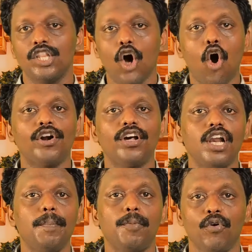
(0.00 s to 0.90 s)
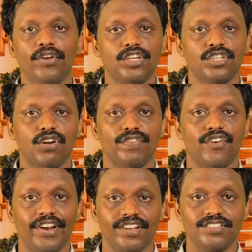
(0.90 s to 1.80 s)
The orderly progression
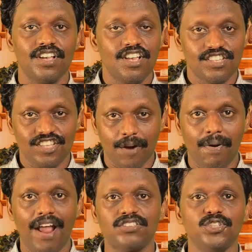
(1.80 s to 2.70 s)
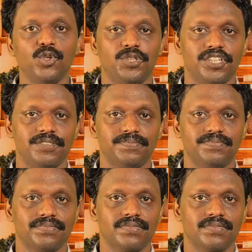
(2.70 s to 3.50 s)
of the rings surprised Newton.